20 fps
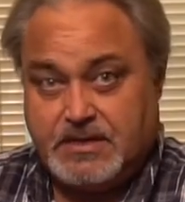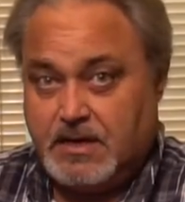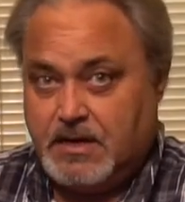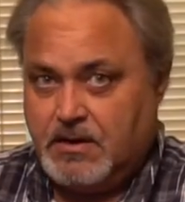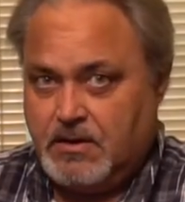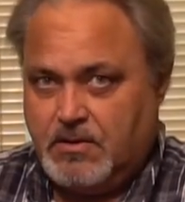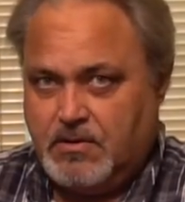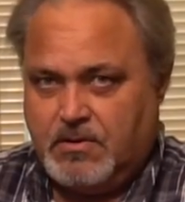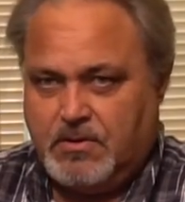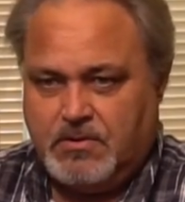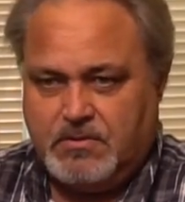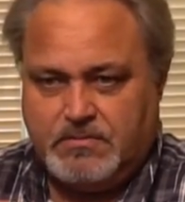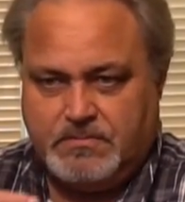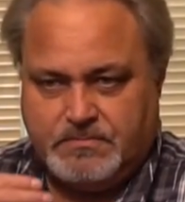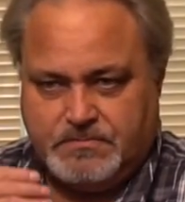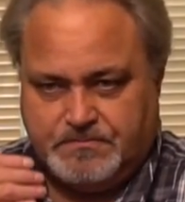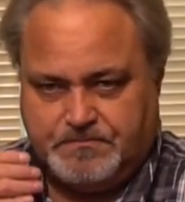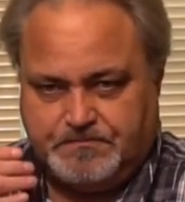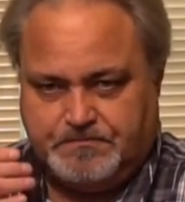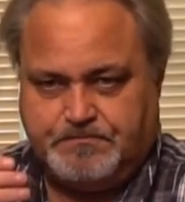not long,
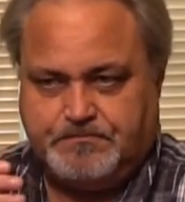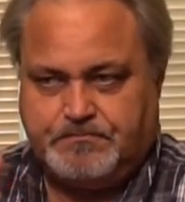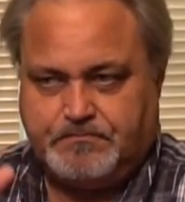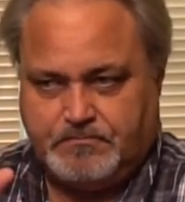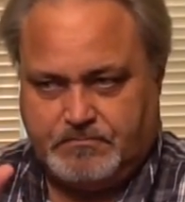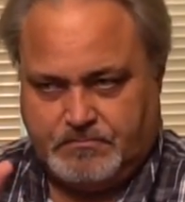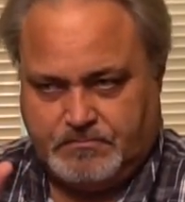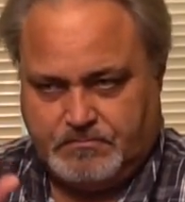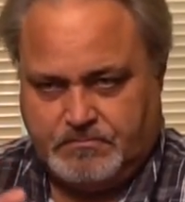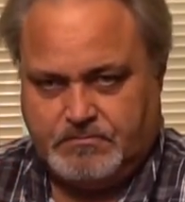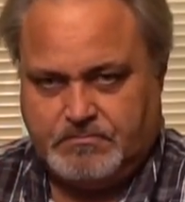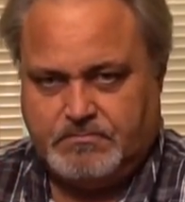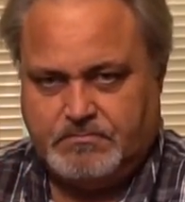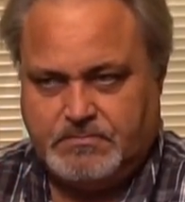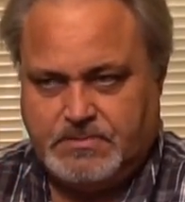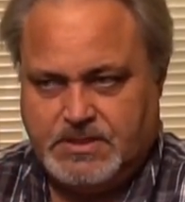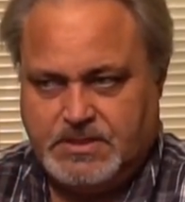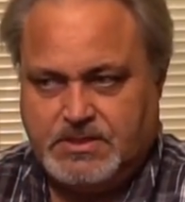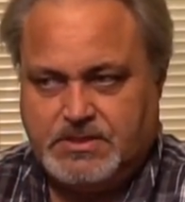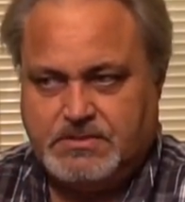
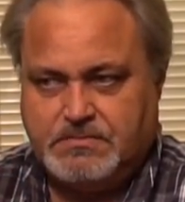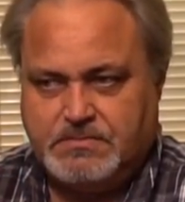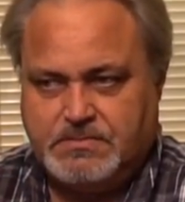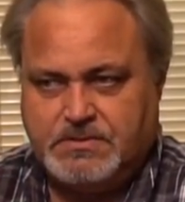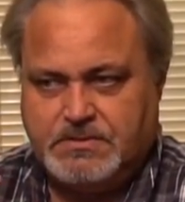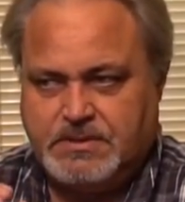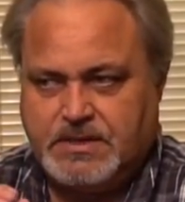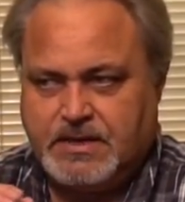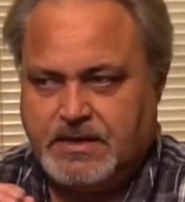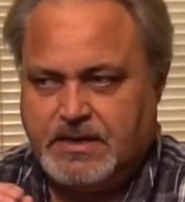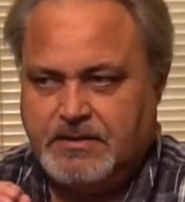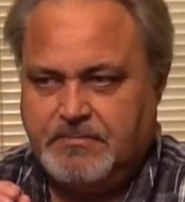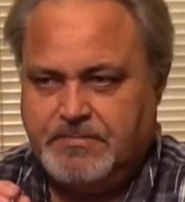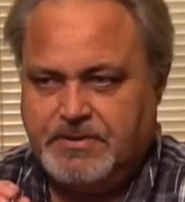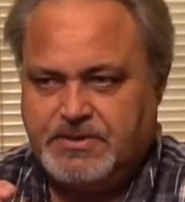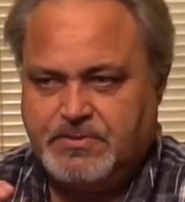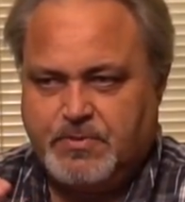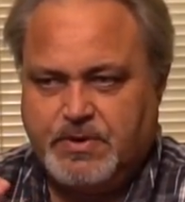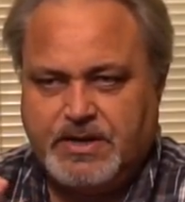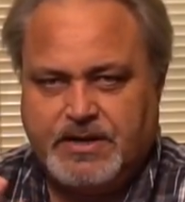it's kind of in
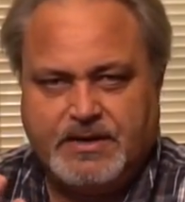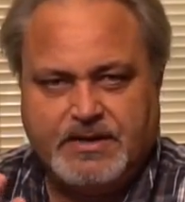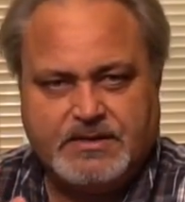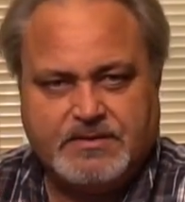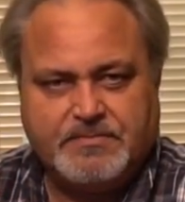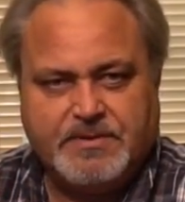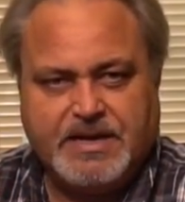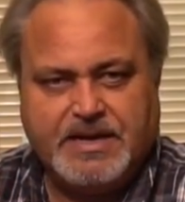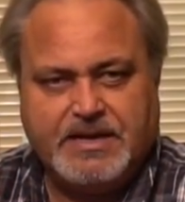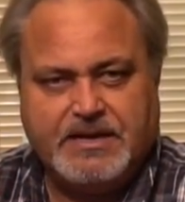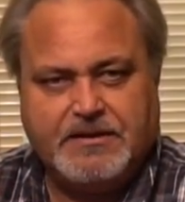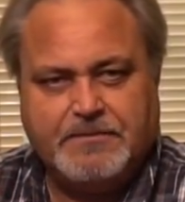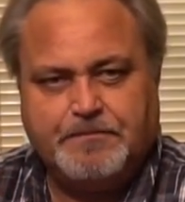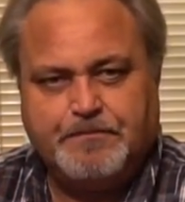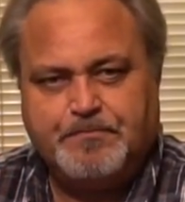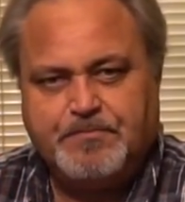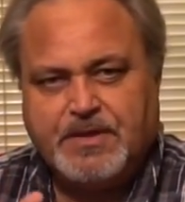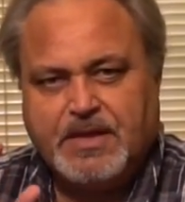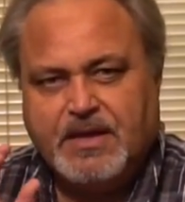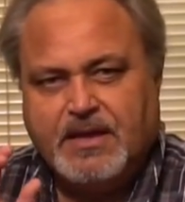between, it's
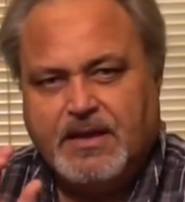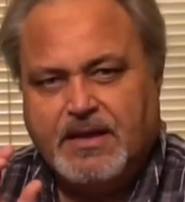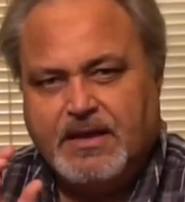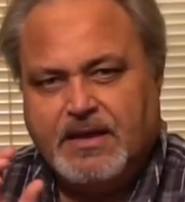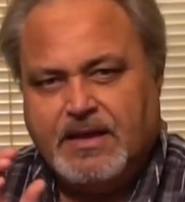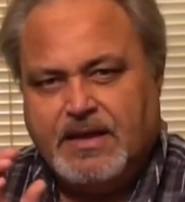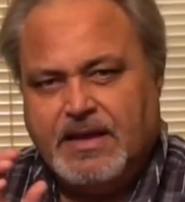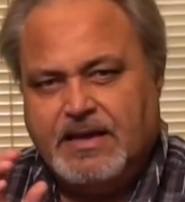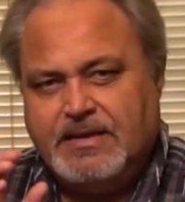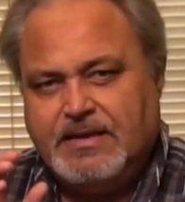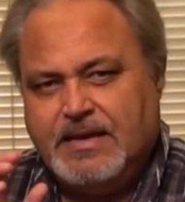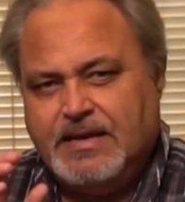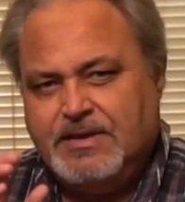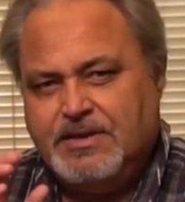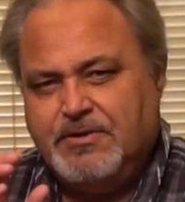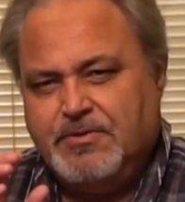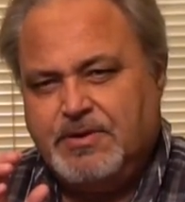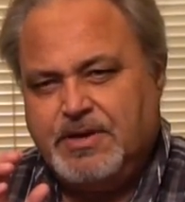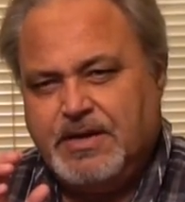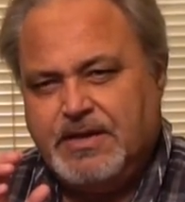medium, and
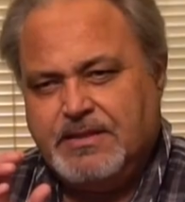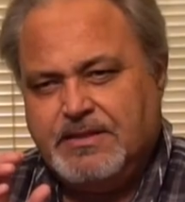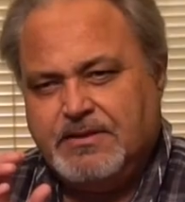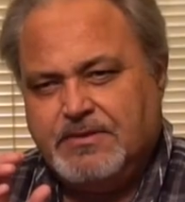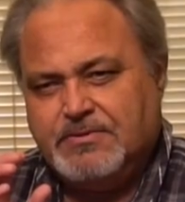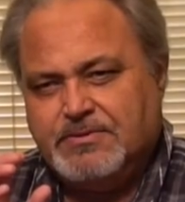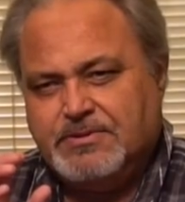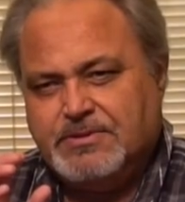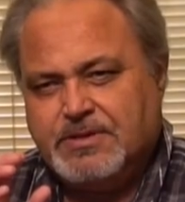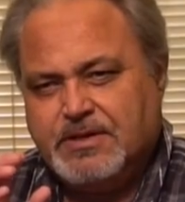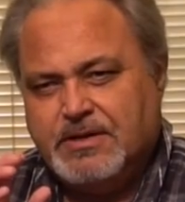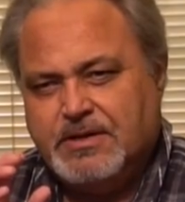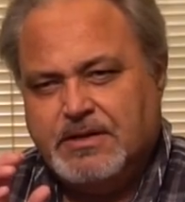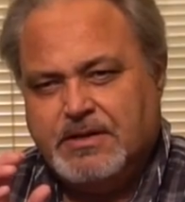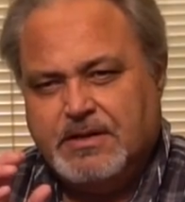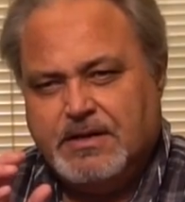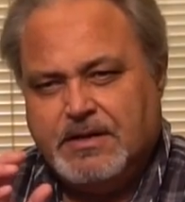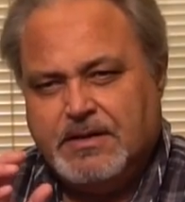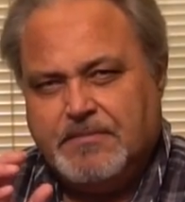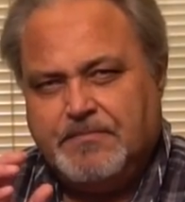you get those
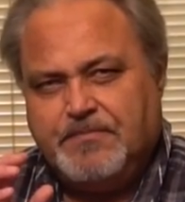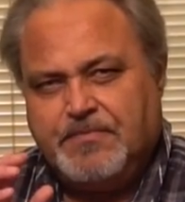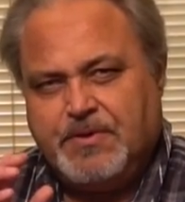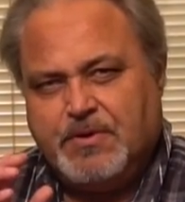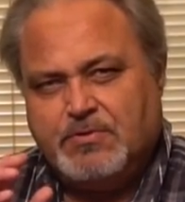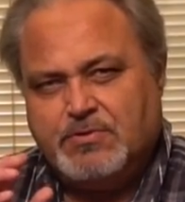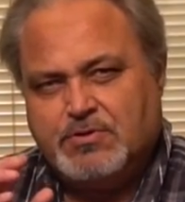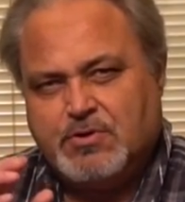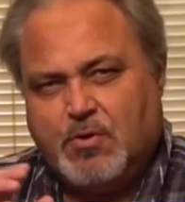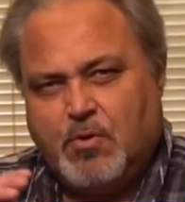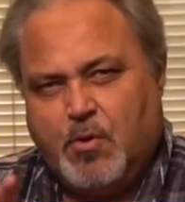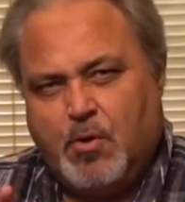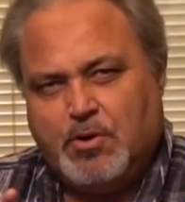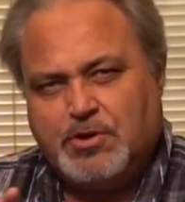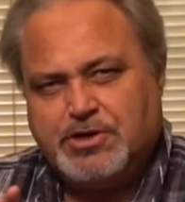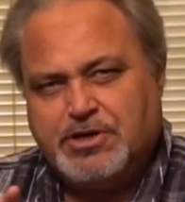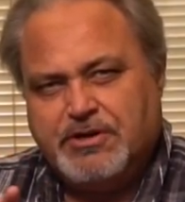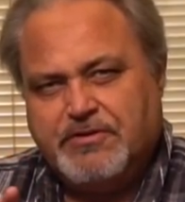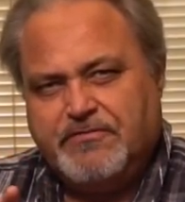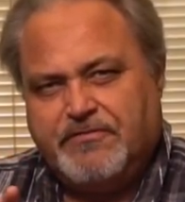
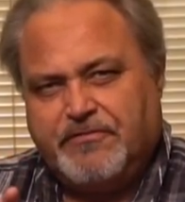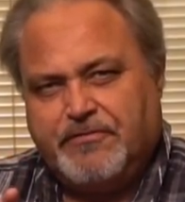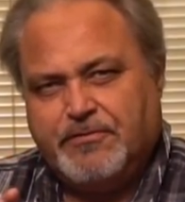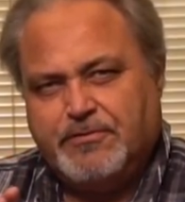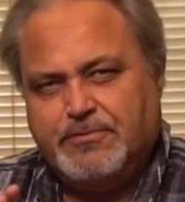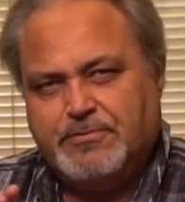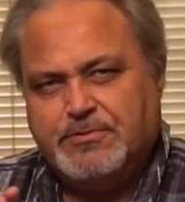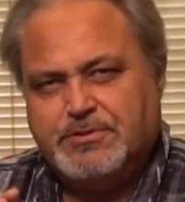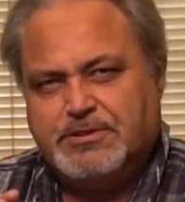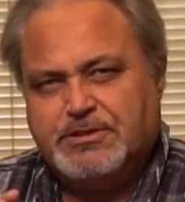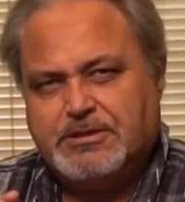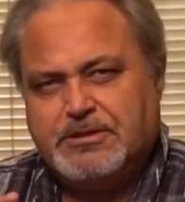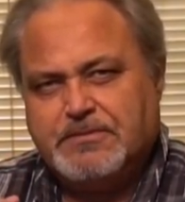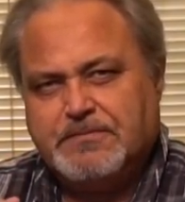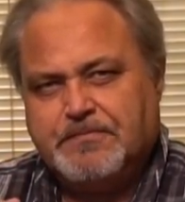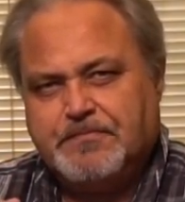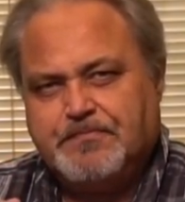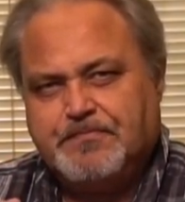orchid fruits.